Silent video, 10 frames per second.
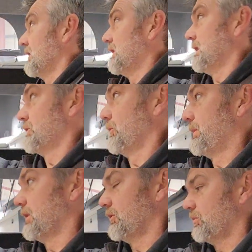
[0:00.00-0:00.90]
light up
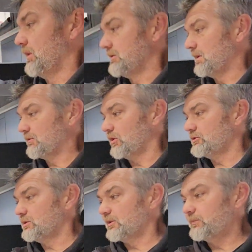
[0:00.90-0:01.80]
here as well. You have got a
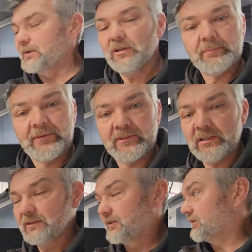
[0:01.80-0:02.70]
USB on this
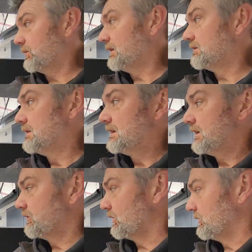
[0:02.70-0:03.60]
light as well,
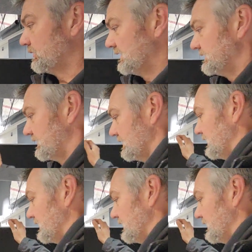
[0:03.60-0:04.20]
so you can